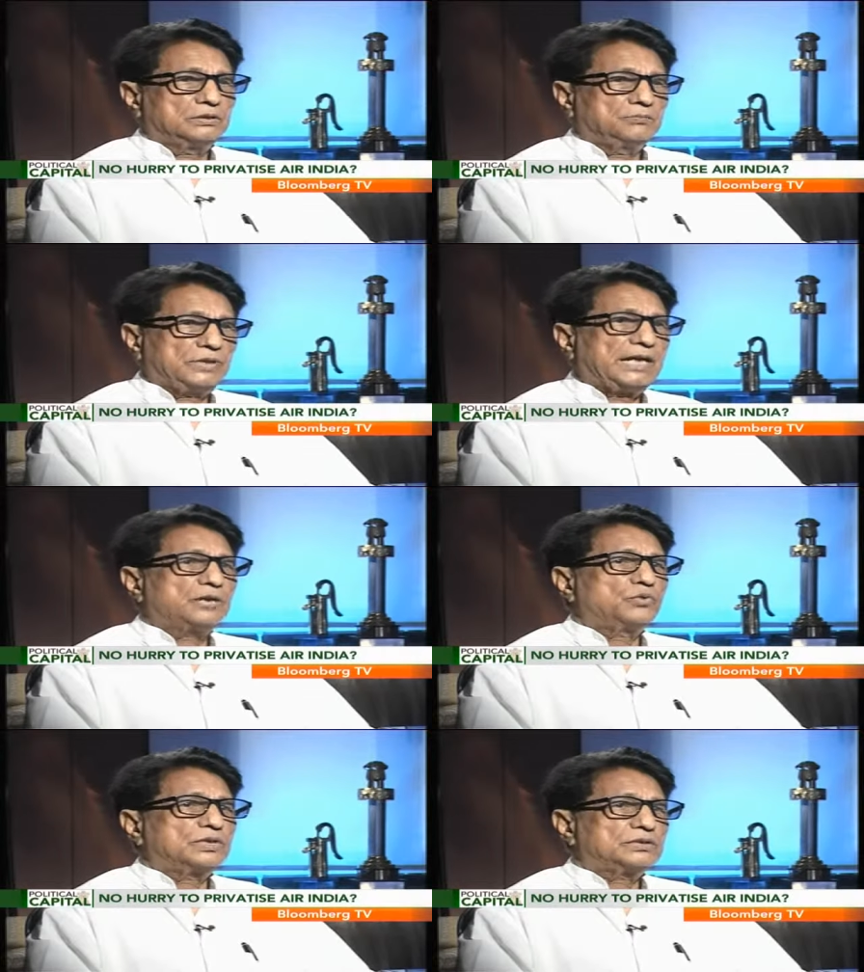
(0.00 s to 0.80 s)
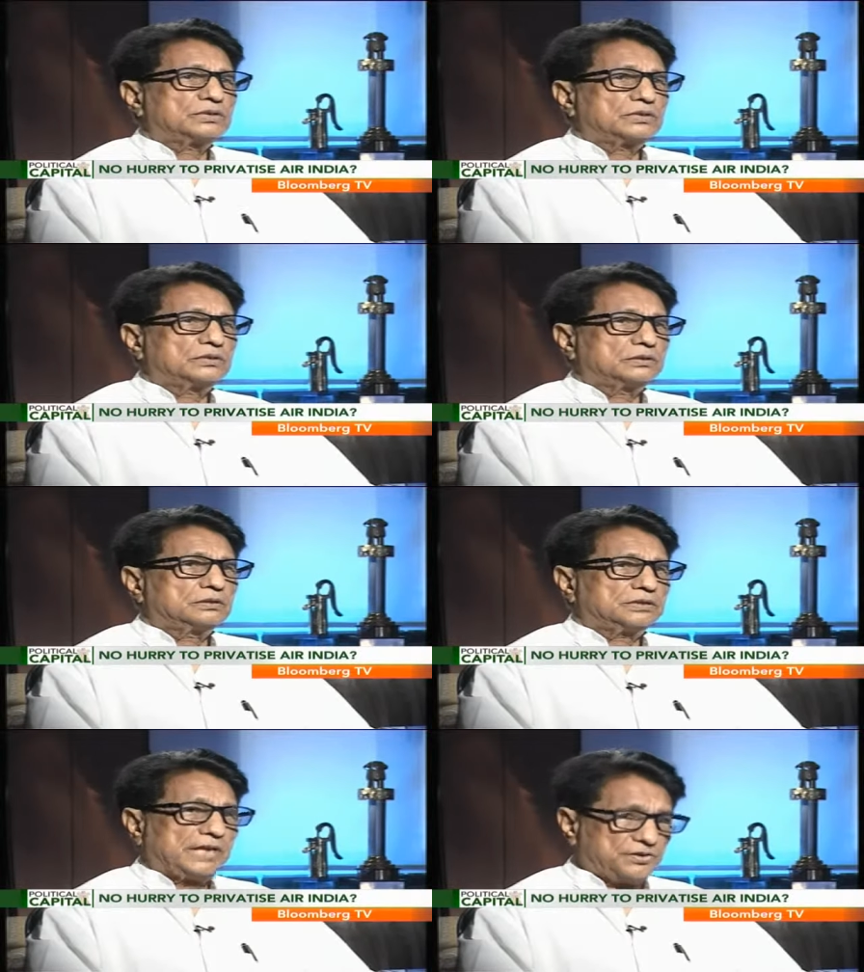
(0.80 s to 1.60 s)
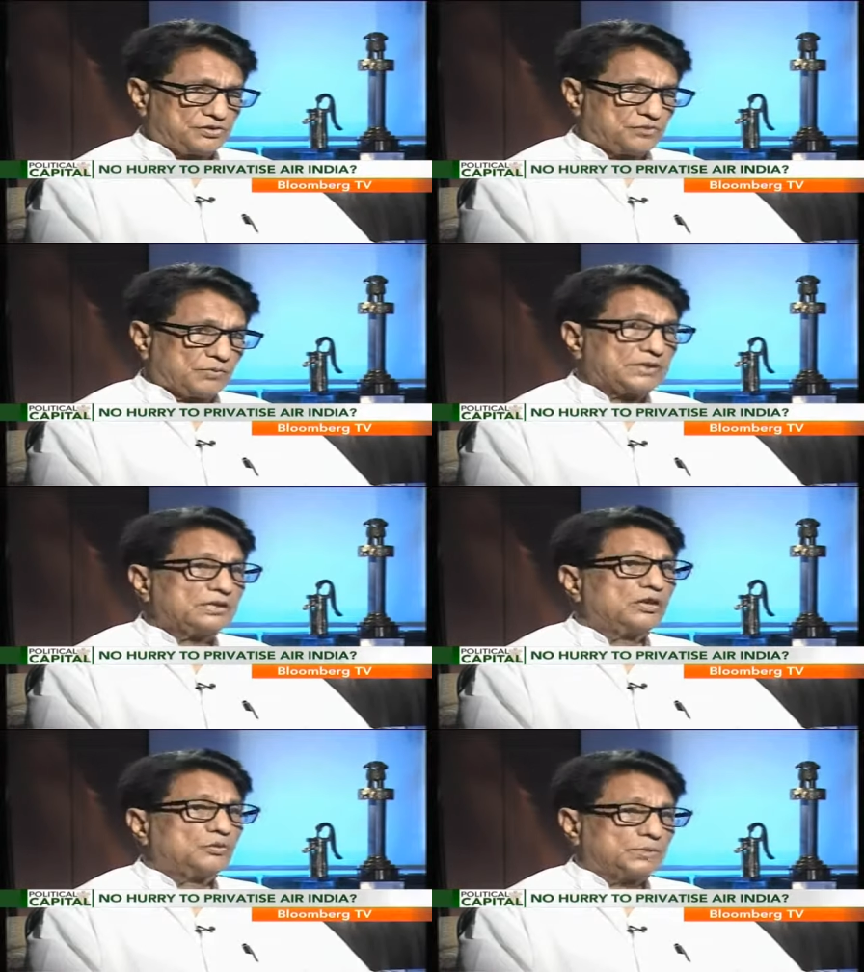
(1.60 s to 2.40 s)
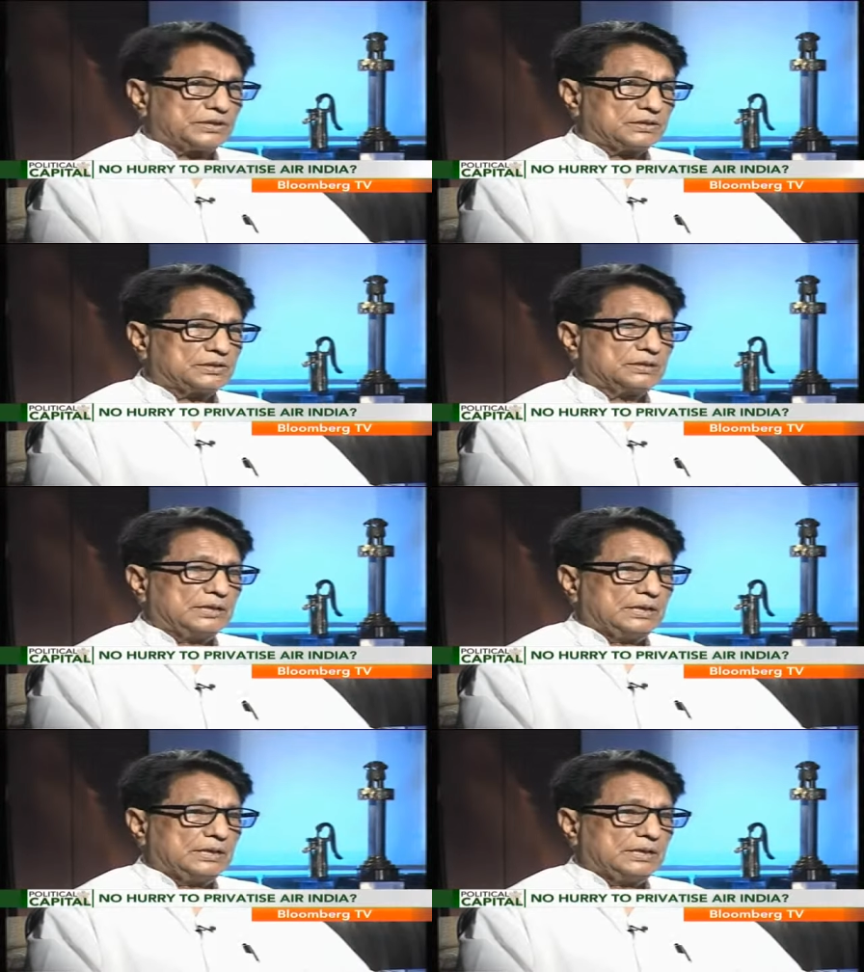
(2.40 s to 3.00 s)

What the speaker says: plan was sanctioned by the government,